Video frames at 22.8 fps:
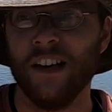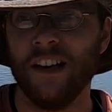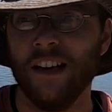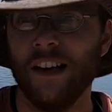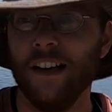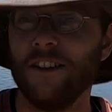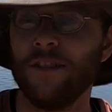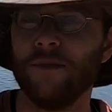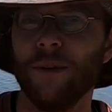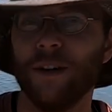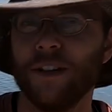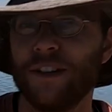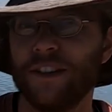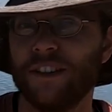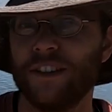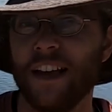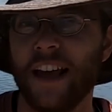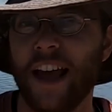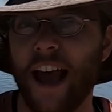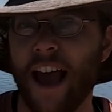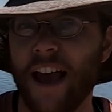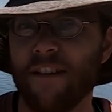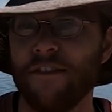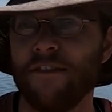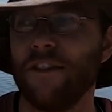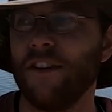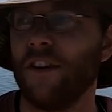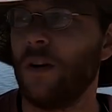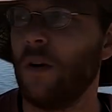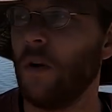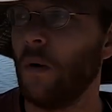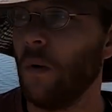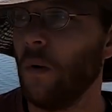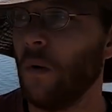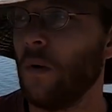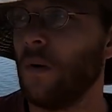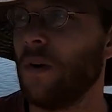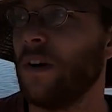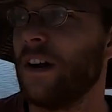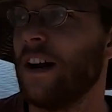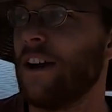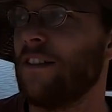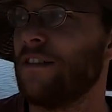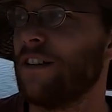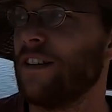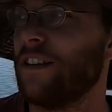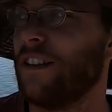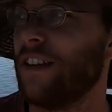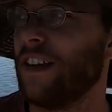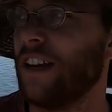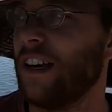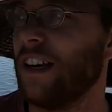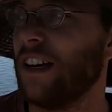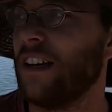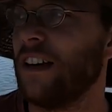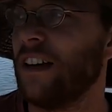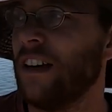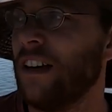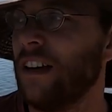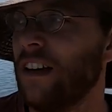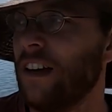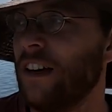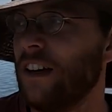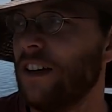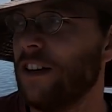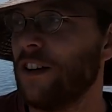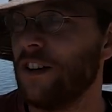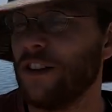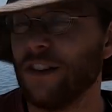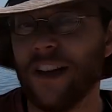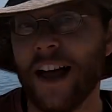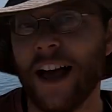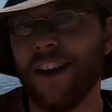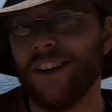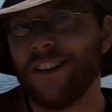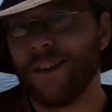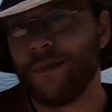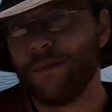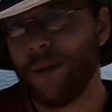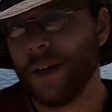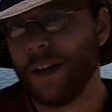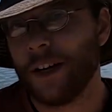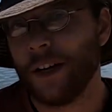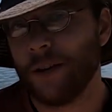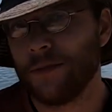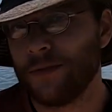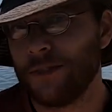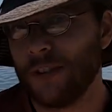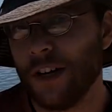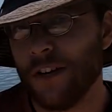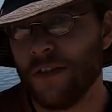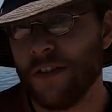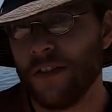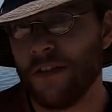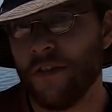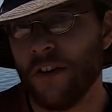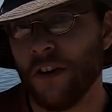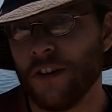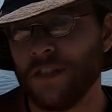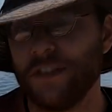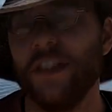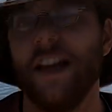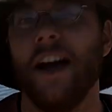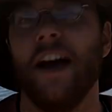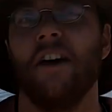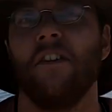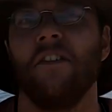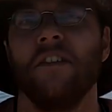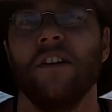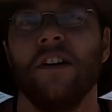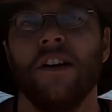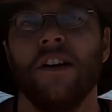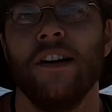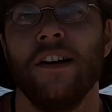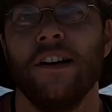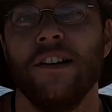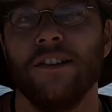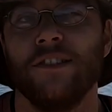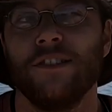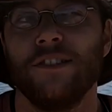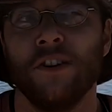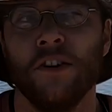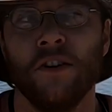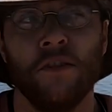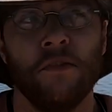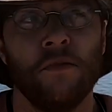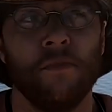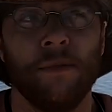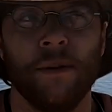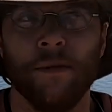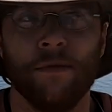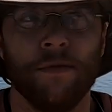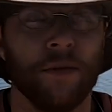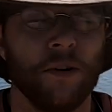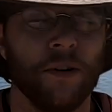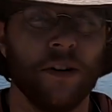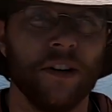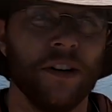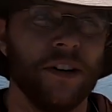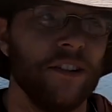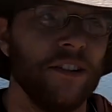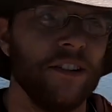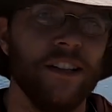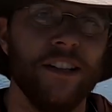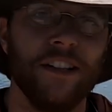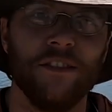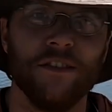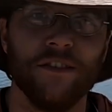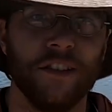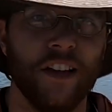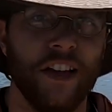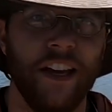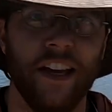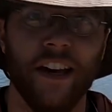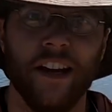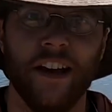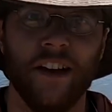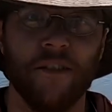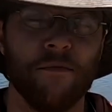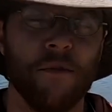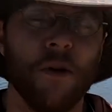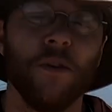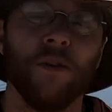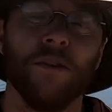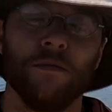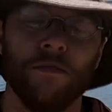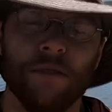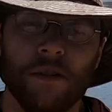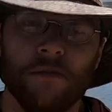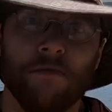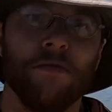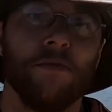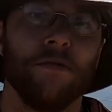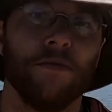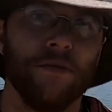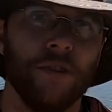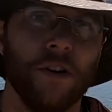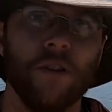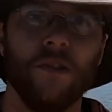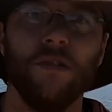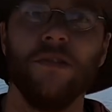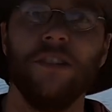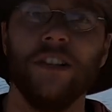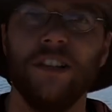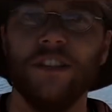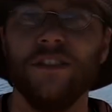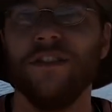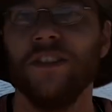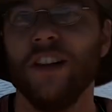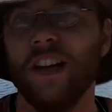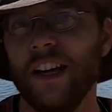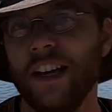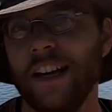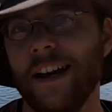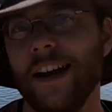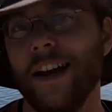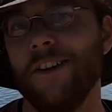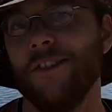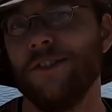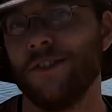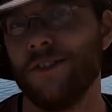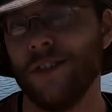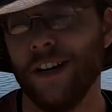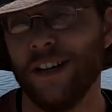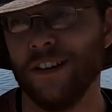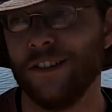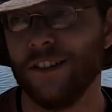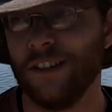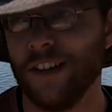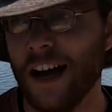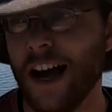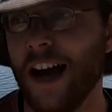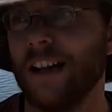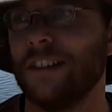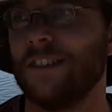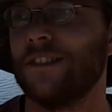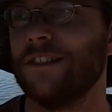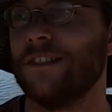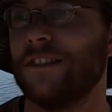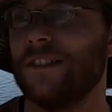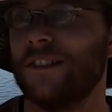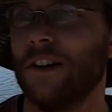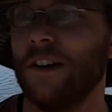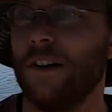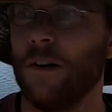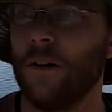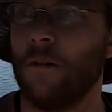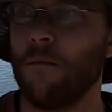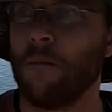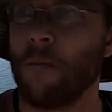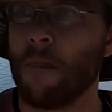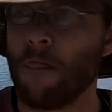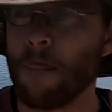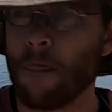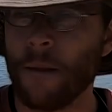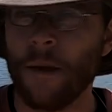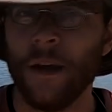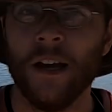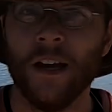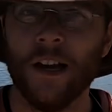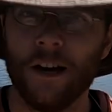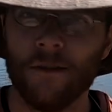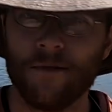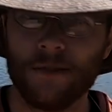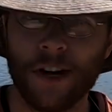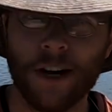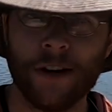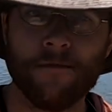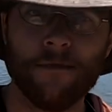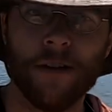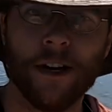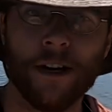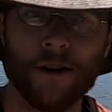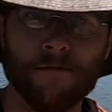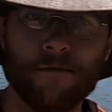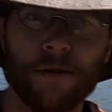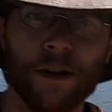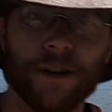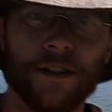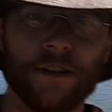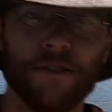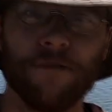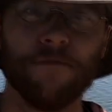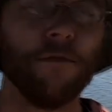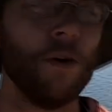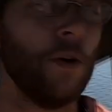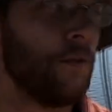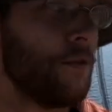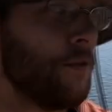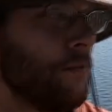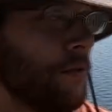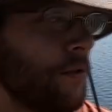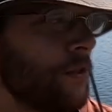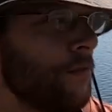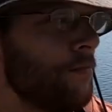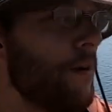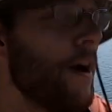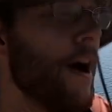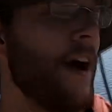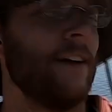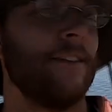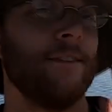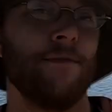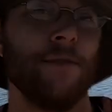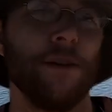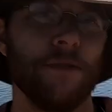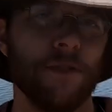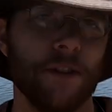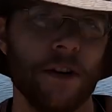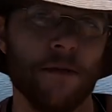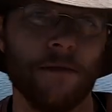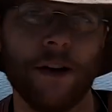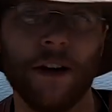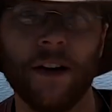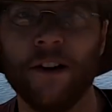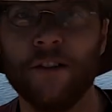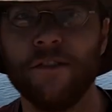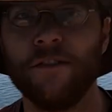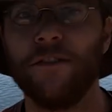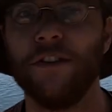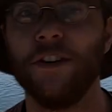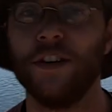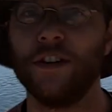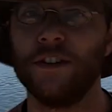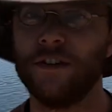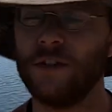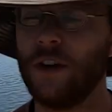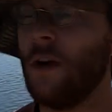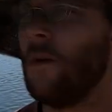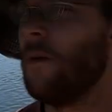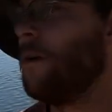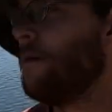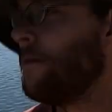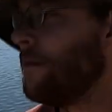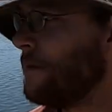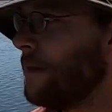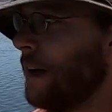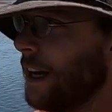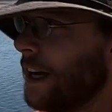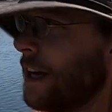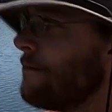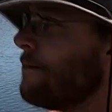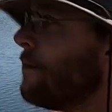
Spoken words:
As much as they have the core and everything, you're allowed to pick up stuff that falls down. So people aren't gonna leave laydown. Most people don't leave laydowns right at their docks. So I'm trying to make a bunch of multiple spots to be able to come out here and fish. So I will be making